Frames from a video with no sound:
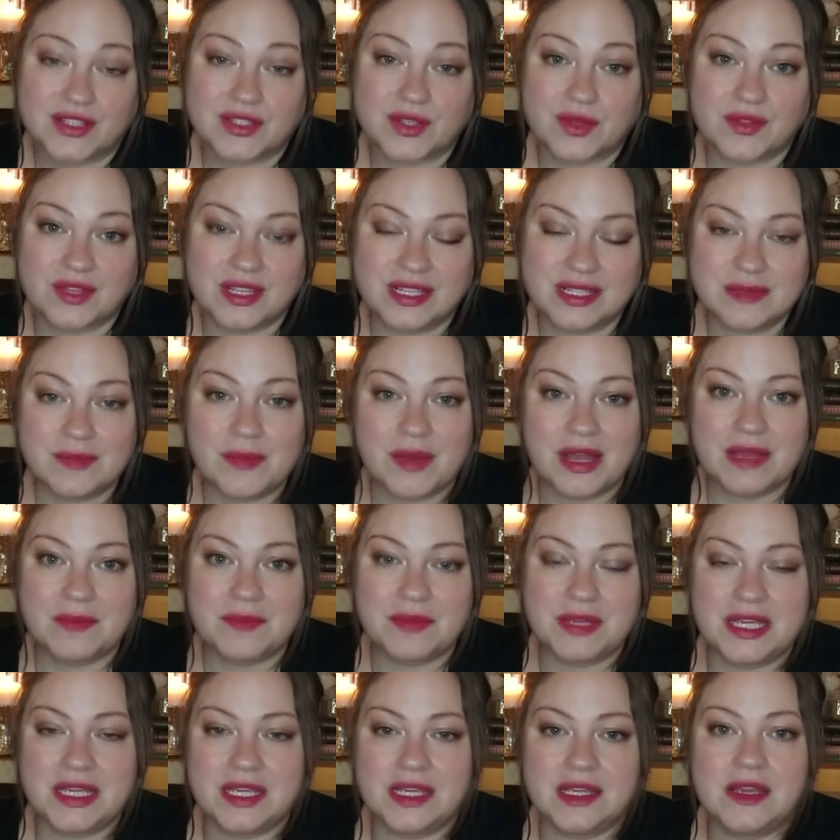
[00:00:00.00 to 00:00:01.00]
So this
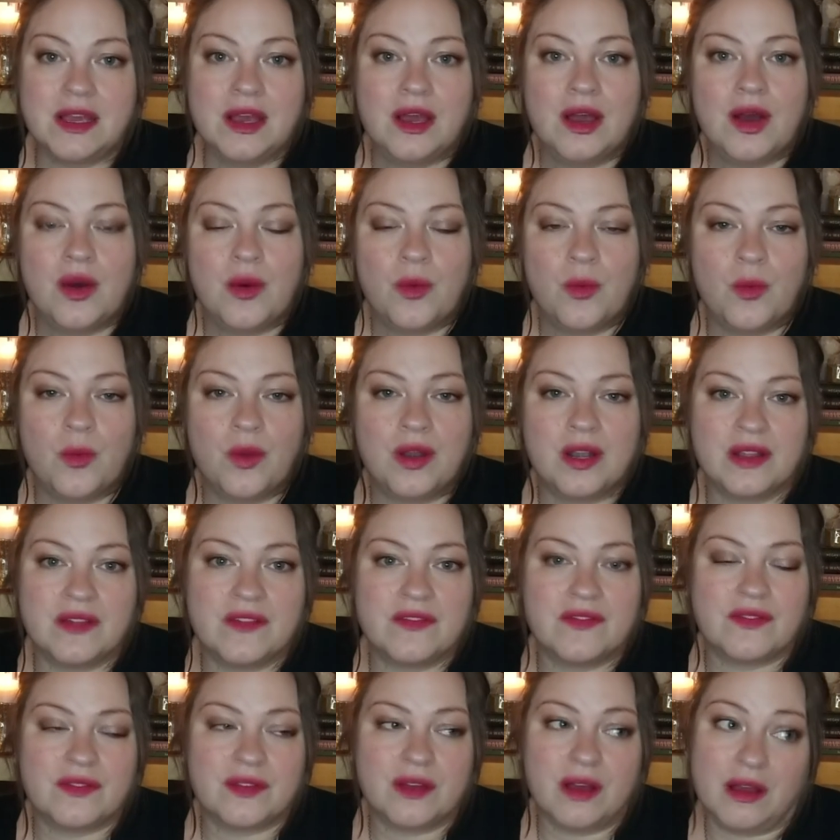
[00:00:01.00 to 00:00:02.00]
might be one
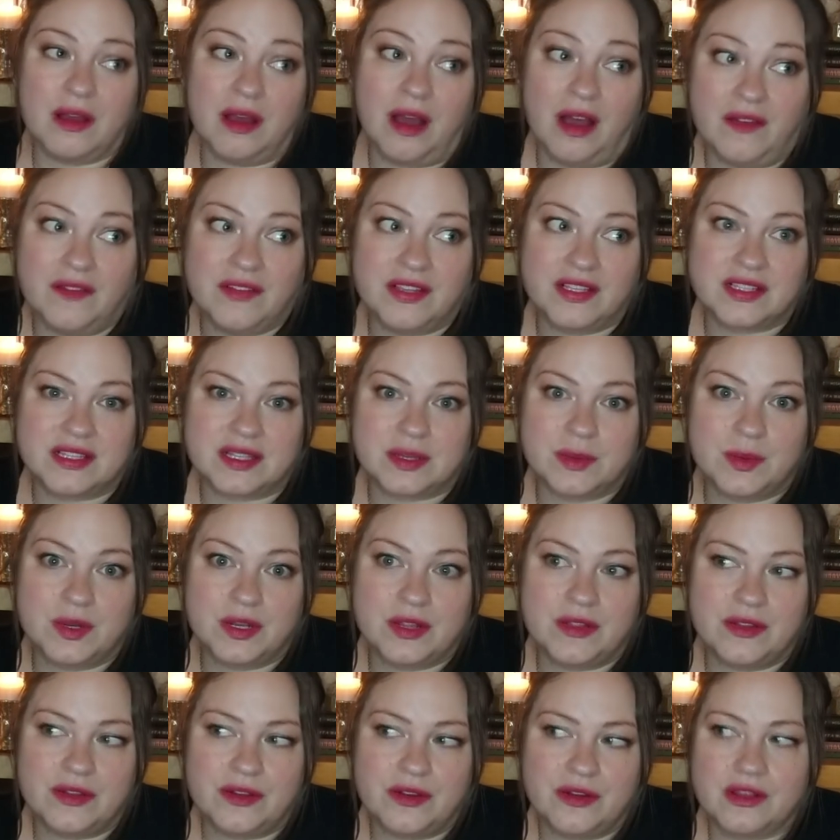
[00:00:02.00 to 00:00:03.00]
of, obviously
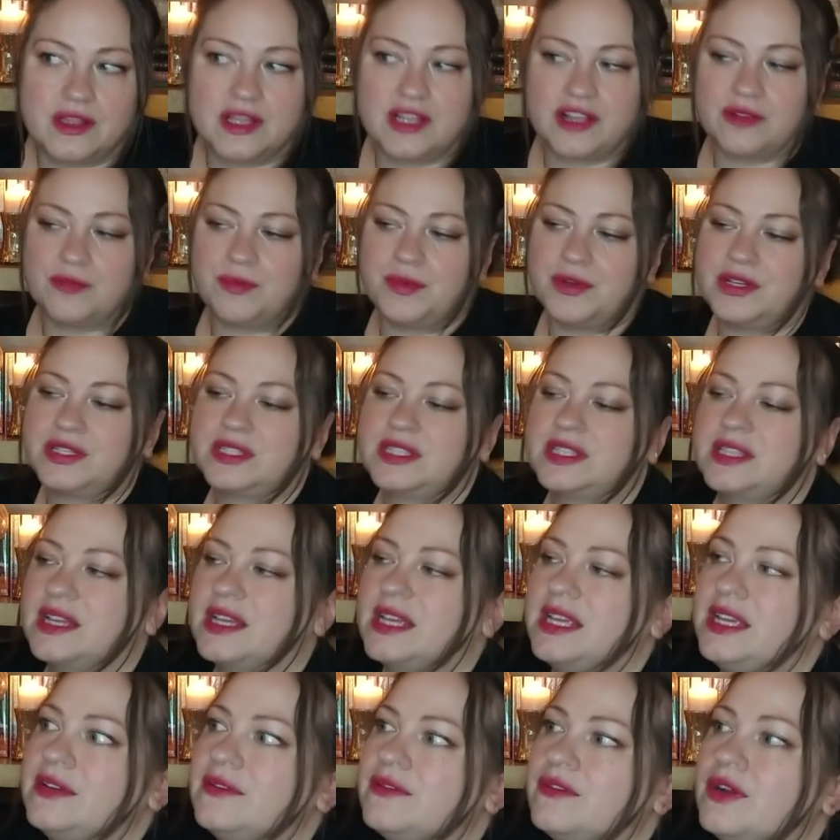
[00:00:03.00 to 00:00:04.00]
one of the earlier books
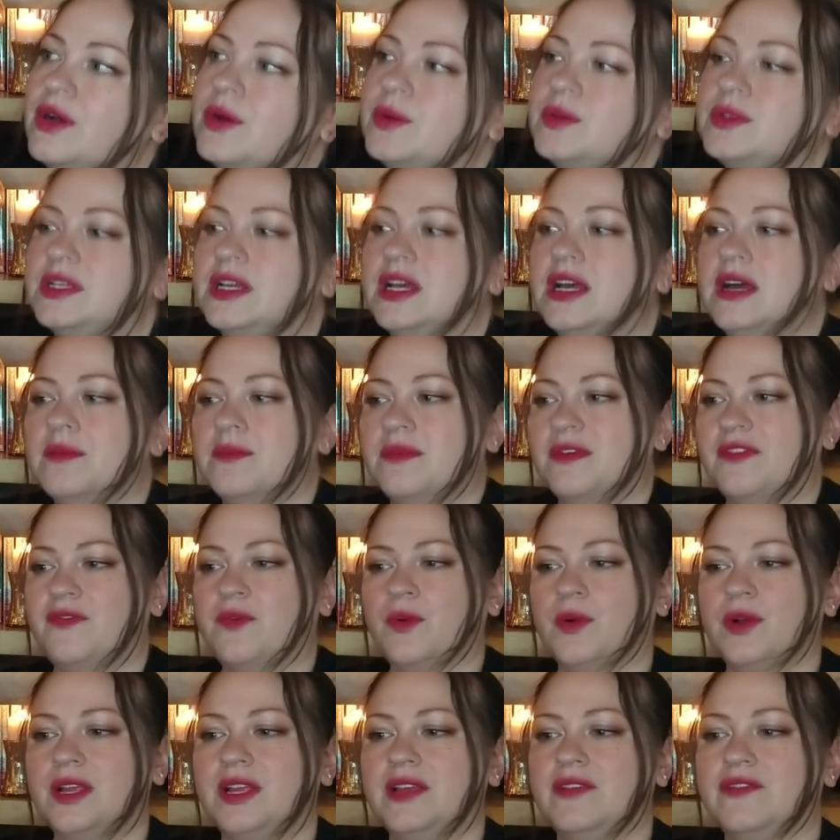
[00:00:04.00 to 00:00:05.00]
that he wrote
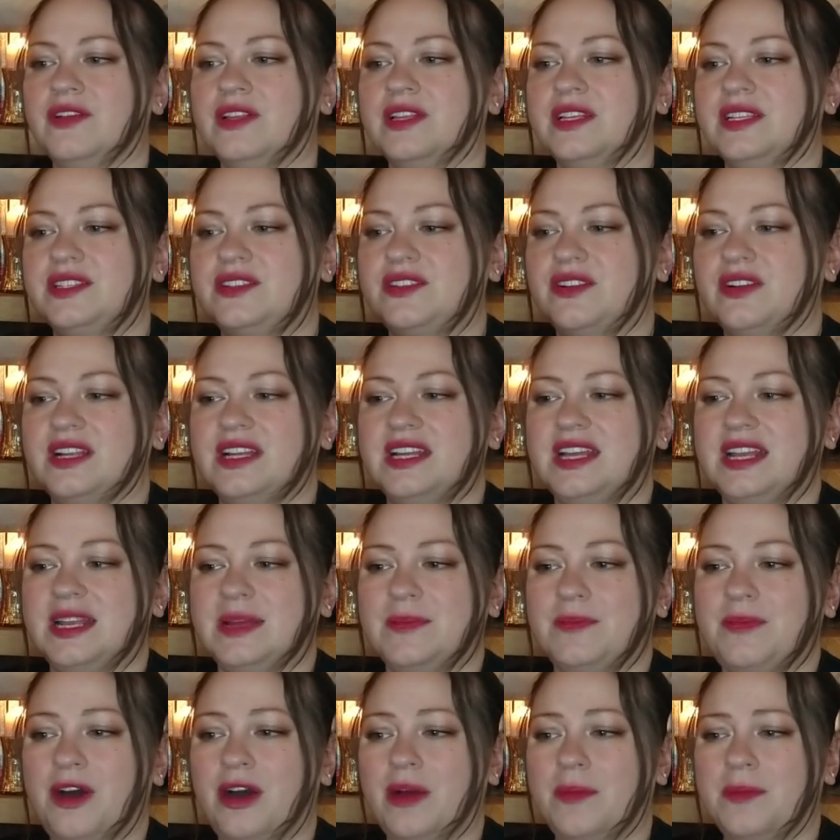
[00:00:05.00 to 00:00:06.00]
before he really started
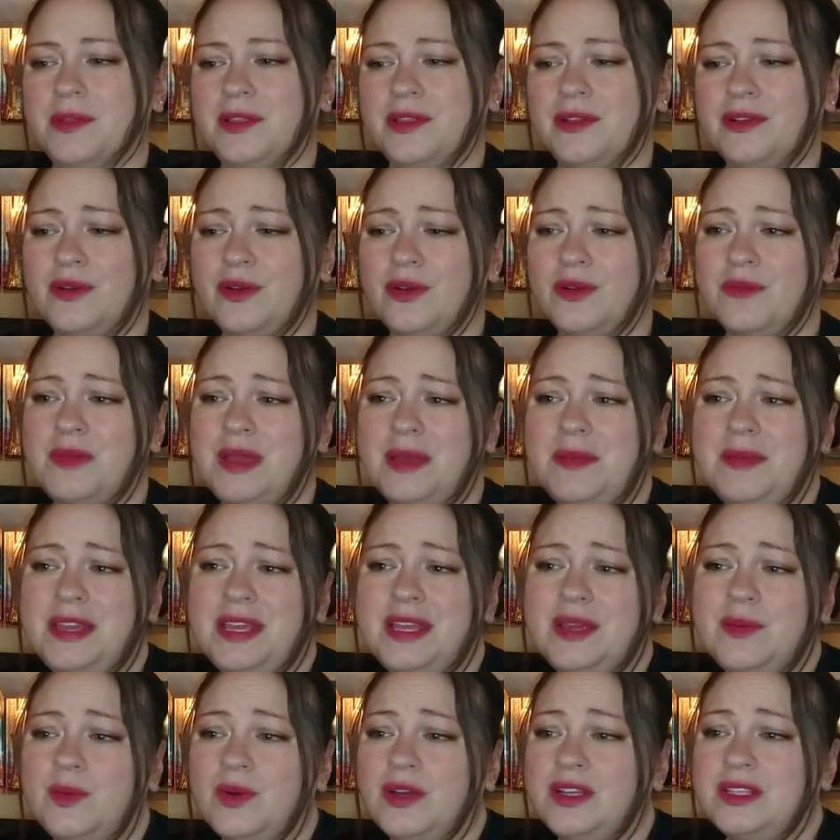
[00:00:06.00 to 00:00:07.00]
getting popular, or maybe
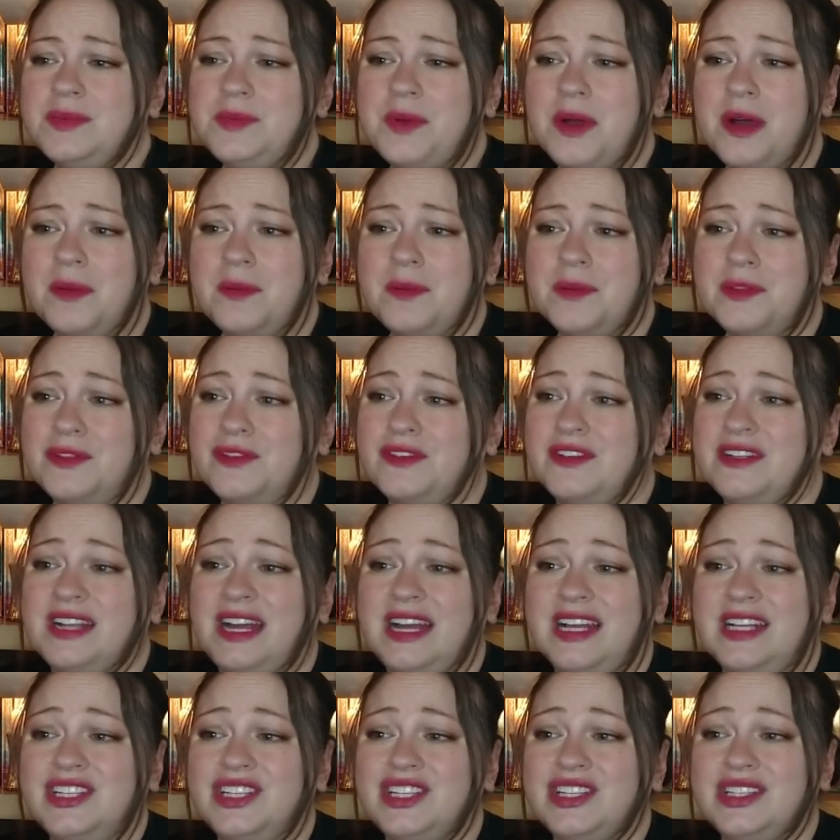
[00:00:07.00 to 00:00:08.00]
he was popular and
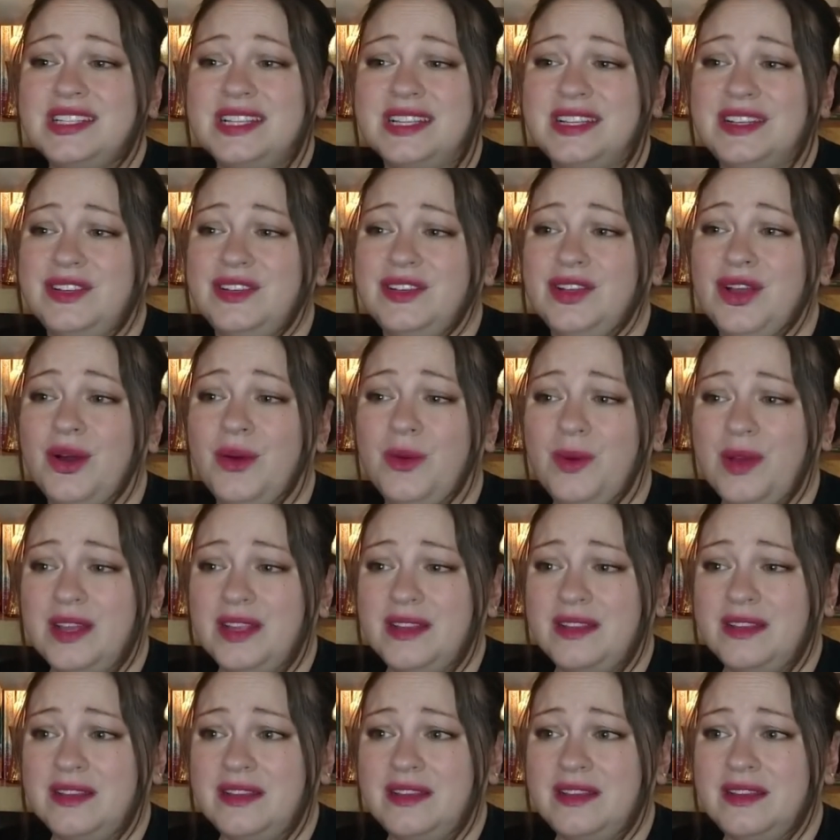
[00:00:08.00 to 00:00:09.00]
I just didn't know
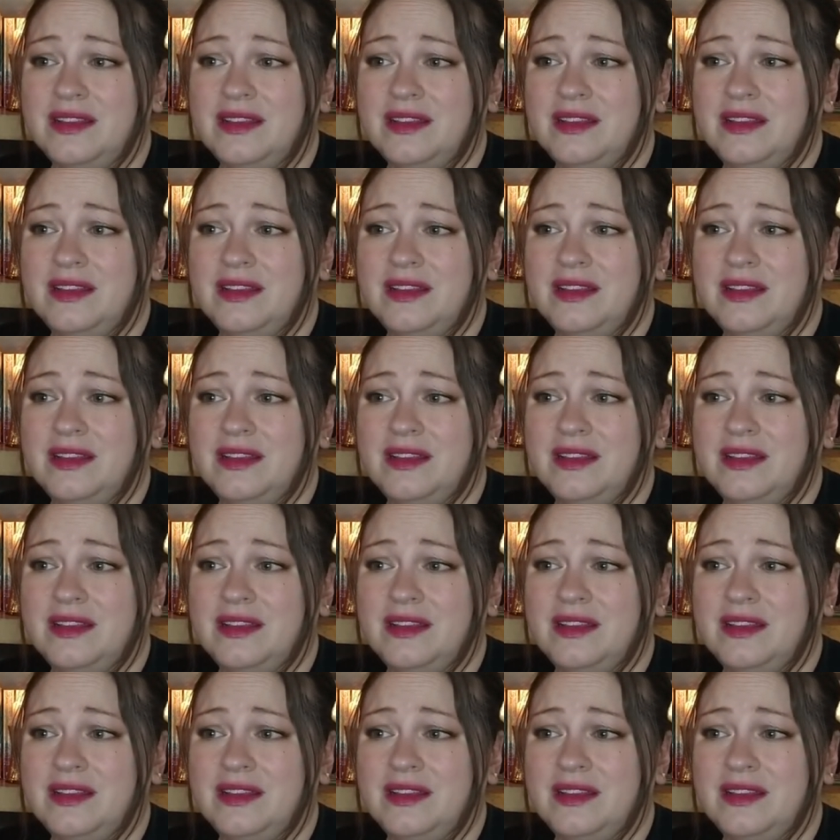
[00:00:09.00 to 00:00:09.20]
it.